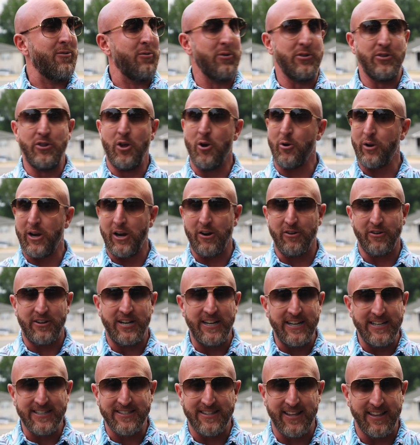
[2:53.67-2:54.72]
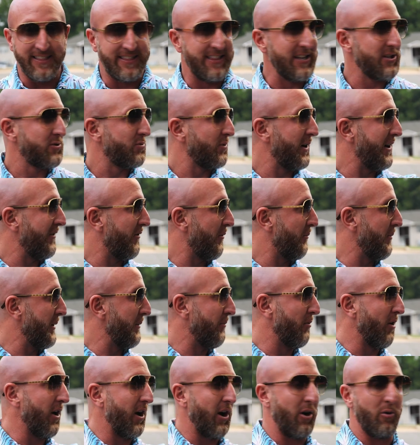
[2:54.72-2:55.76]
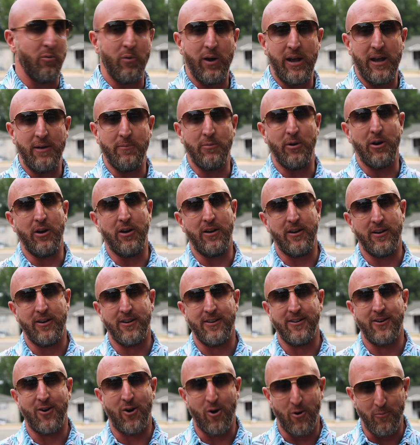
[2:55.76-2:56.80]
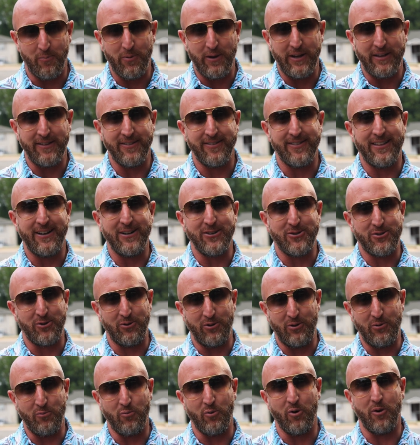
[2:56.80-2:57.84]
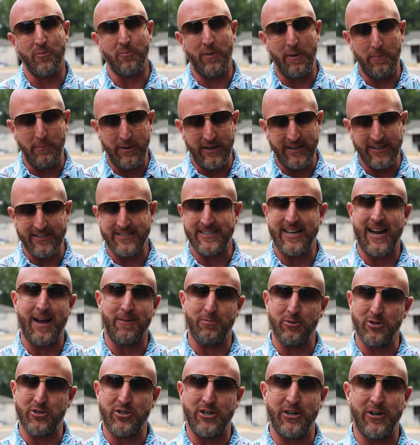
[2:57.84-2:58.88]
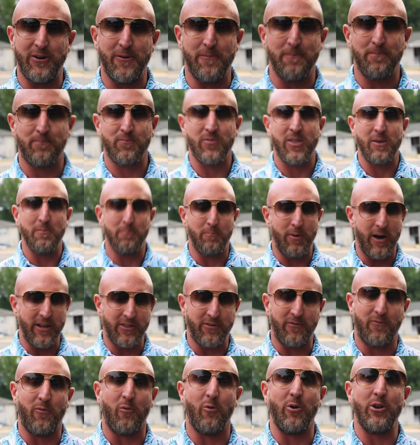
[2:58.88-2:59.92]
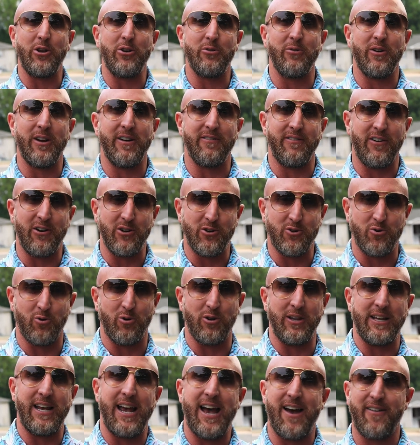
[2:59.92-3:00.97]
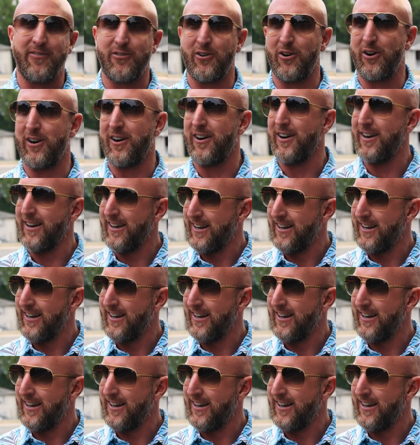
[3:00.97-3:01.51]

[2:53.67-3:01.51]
with no guarantees that this would ever be brought our way, but hoping that it certainly would by being established here. Bought the 40 unit very shortly after